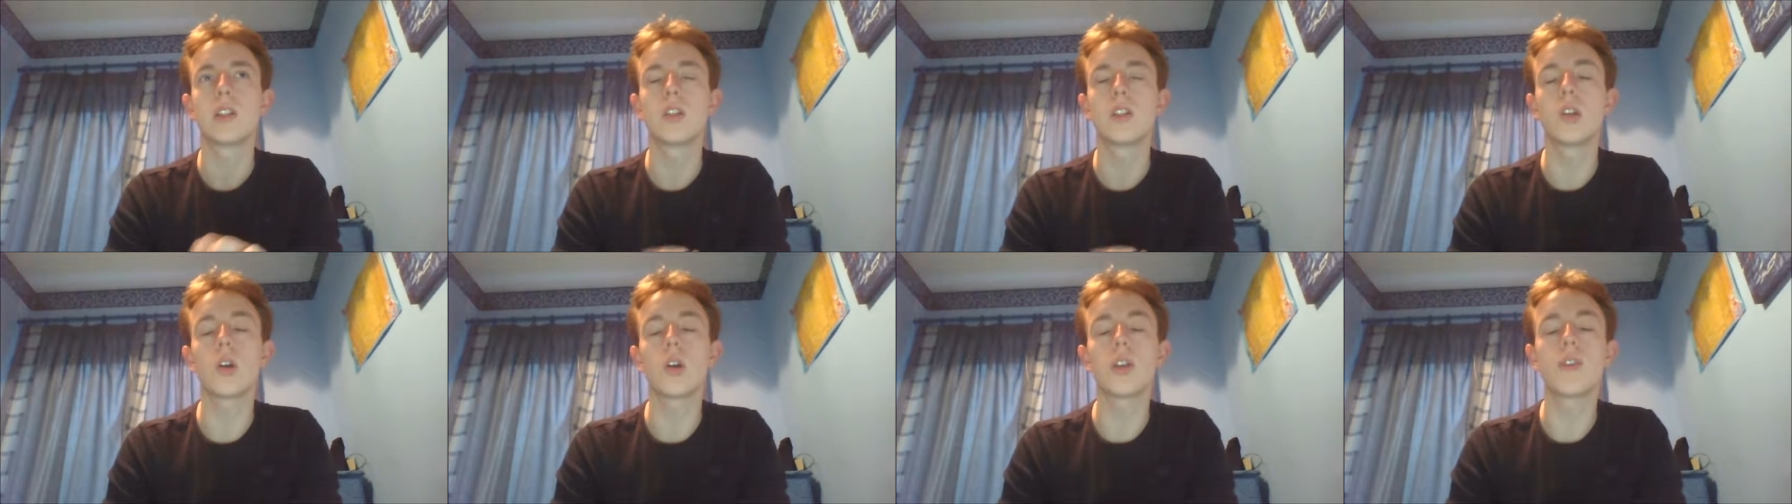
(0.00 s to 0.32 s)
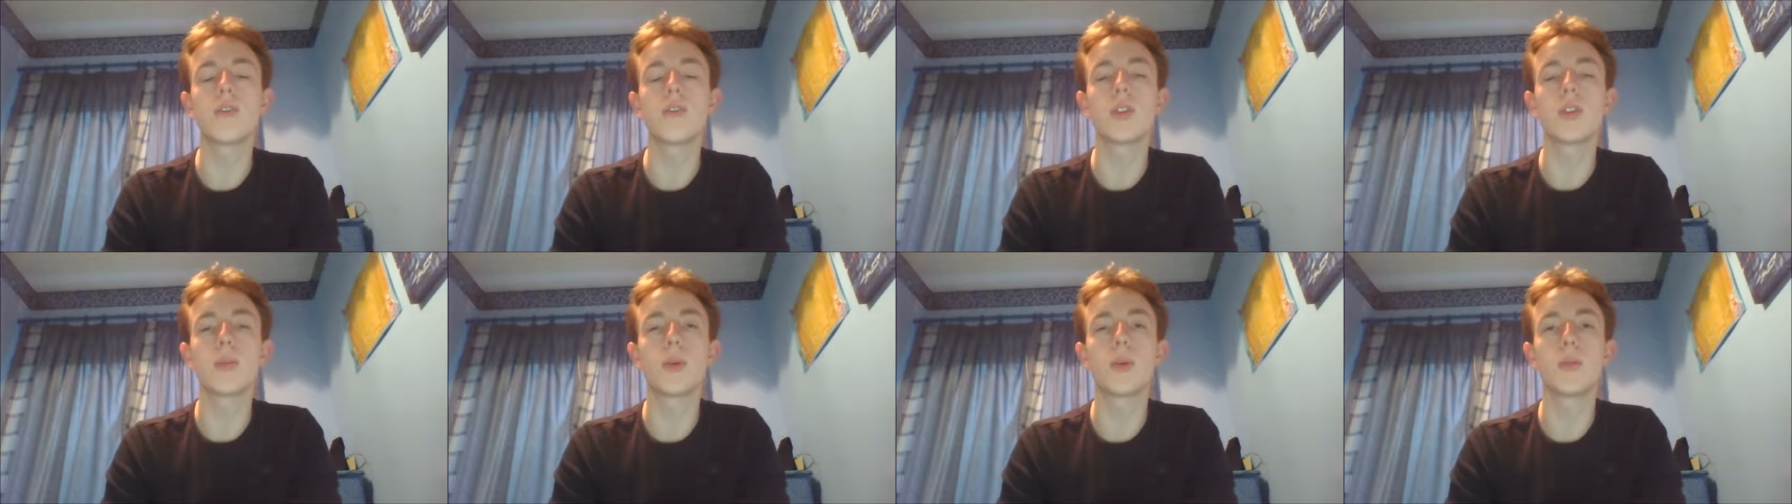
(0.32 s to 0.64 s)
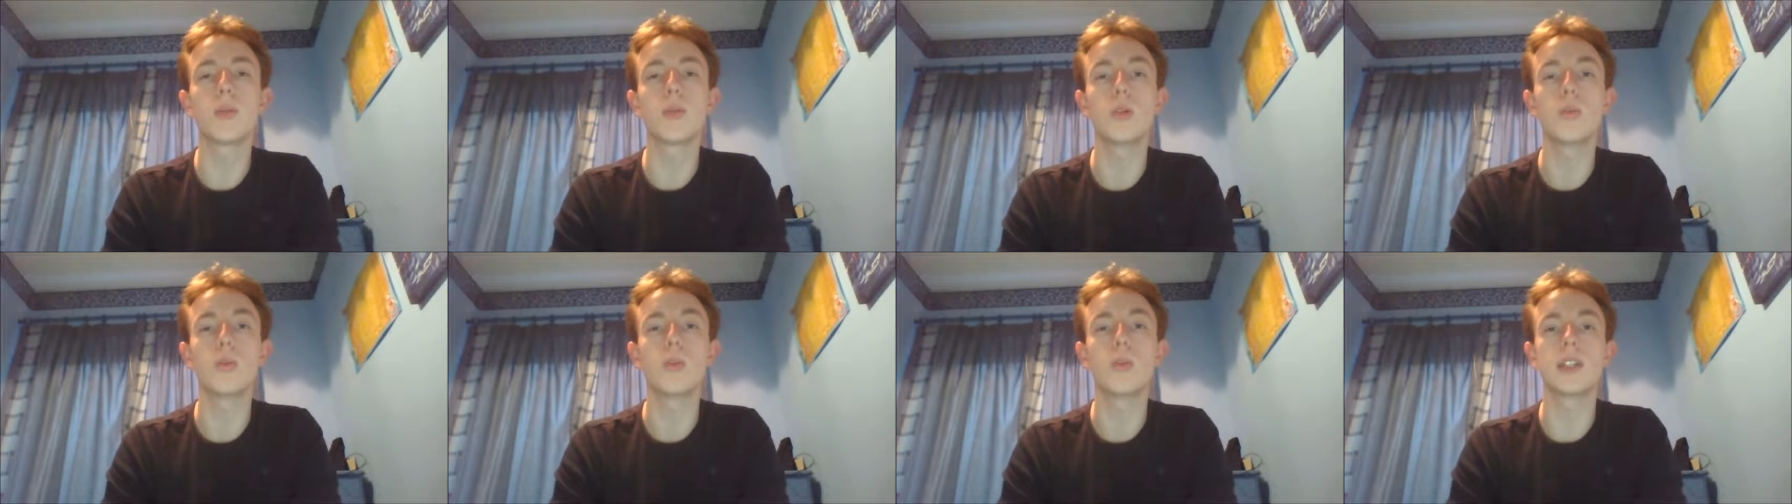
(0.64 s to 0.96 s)
Not even the
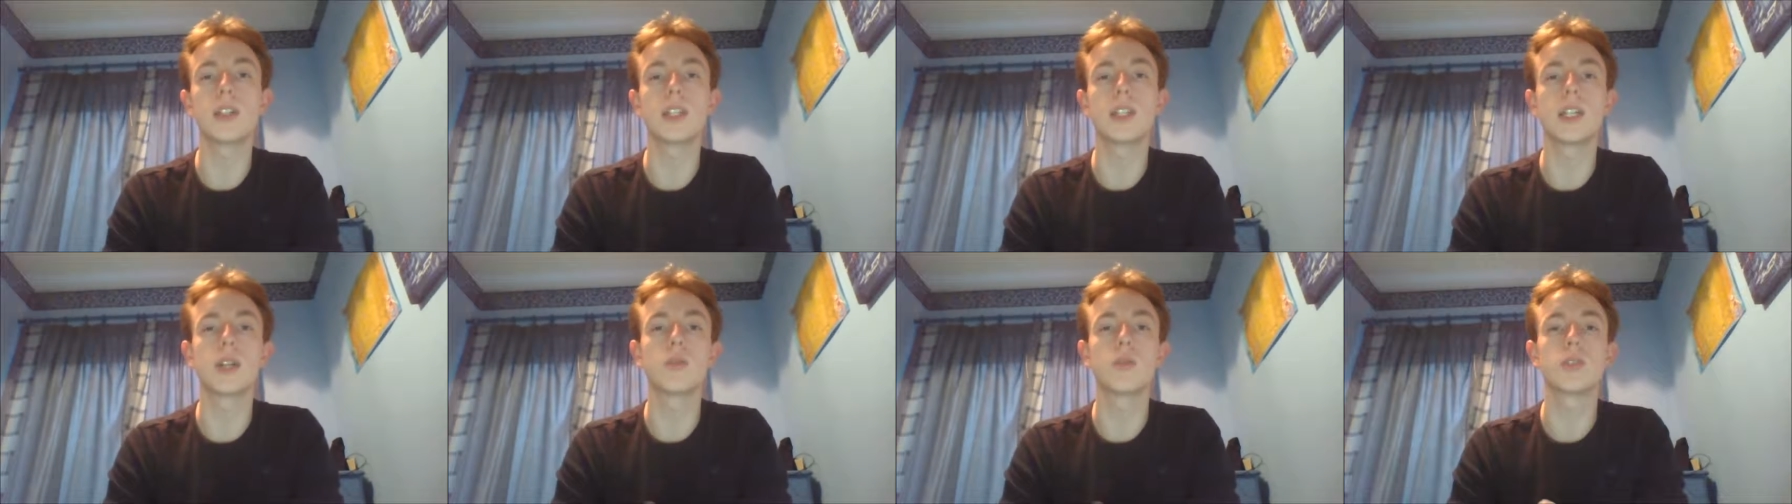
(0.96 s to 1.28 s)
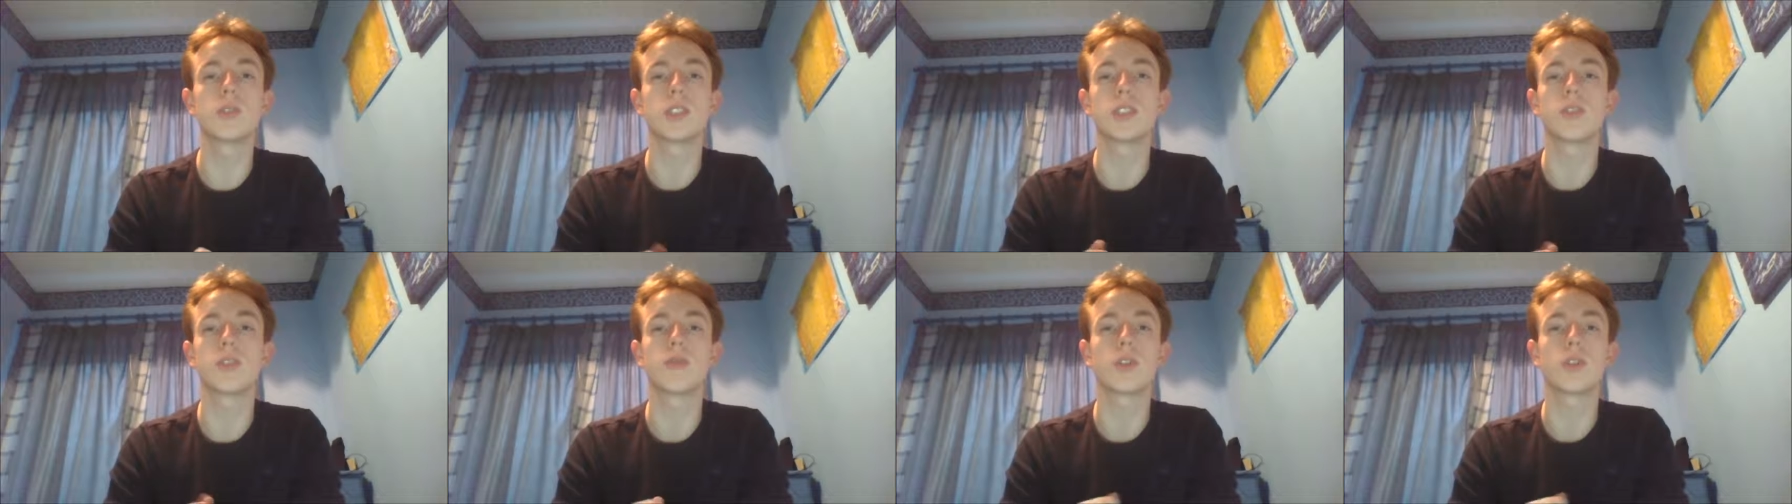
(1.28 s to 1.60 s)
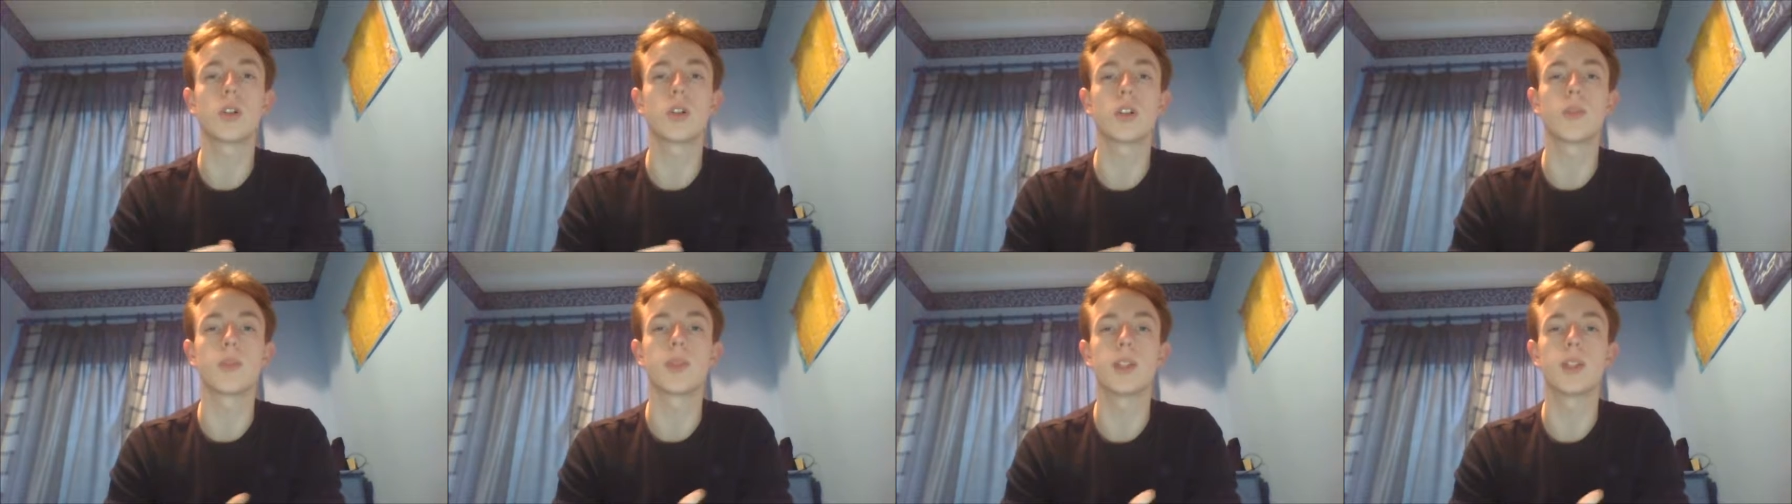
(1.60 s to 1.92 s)
people who built the houses have
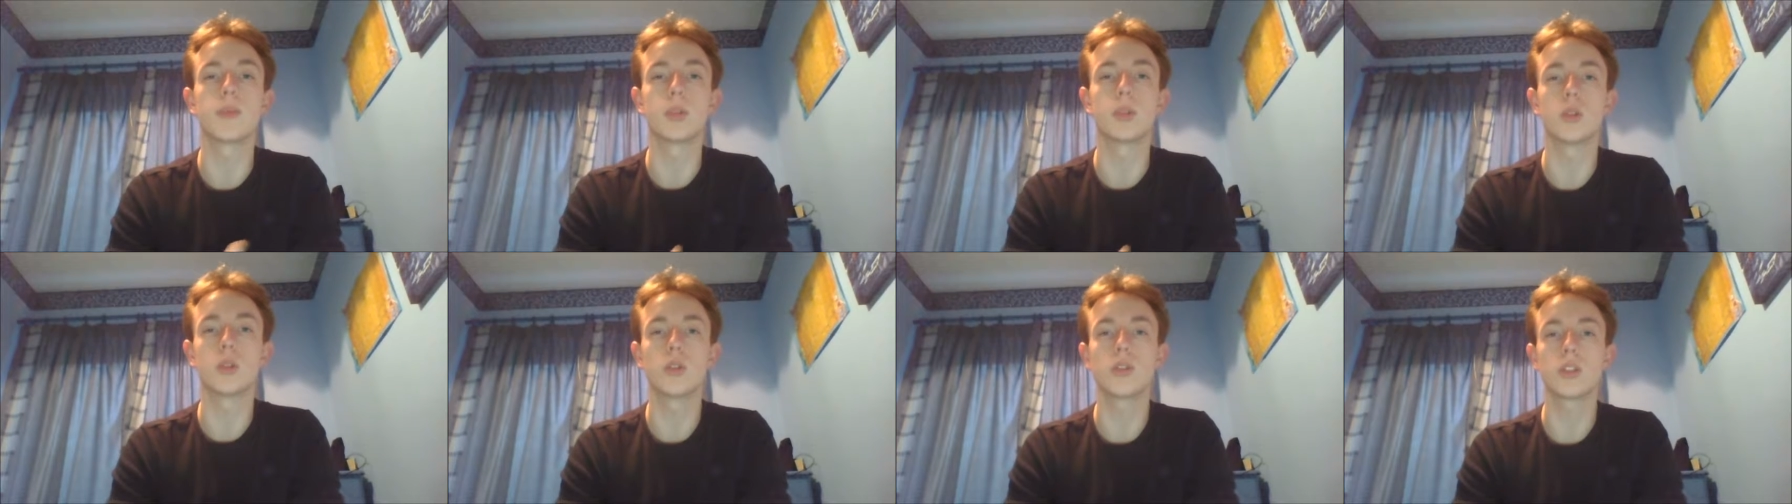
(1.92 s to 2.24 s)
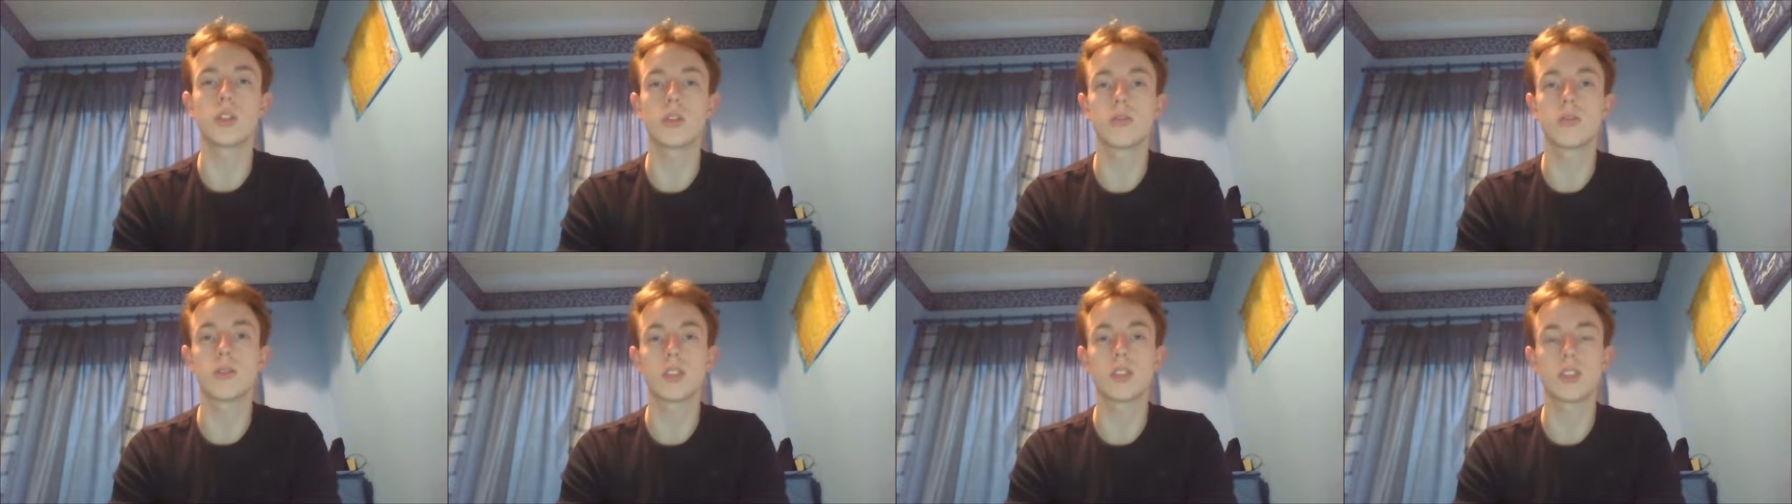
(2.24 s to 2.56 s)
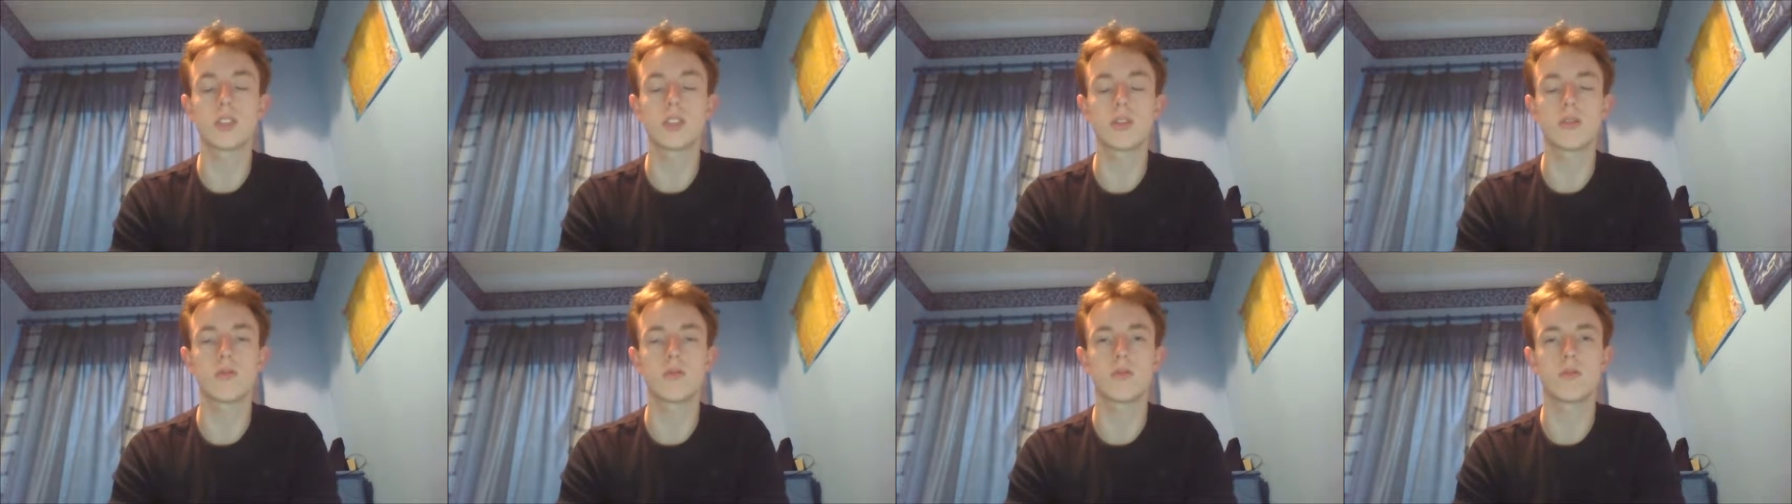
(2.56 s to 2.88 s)
got them anymore, so
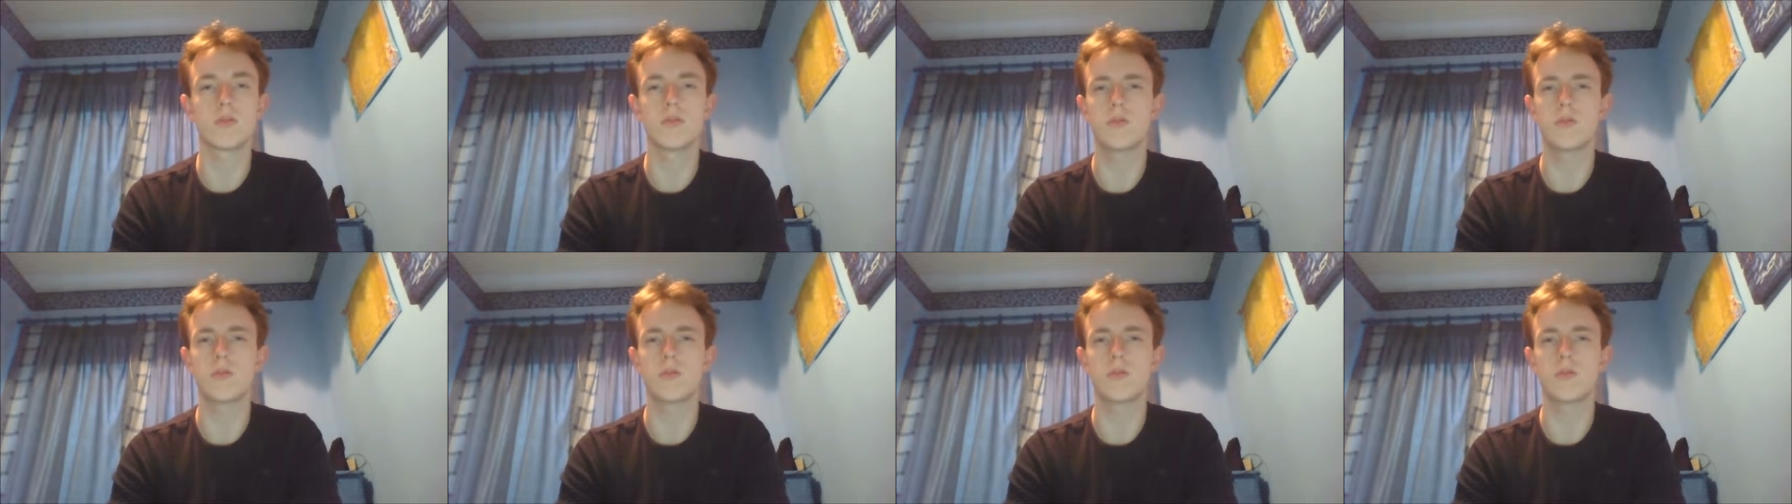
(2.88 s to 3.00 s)
it's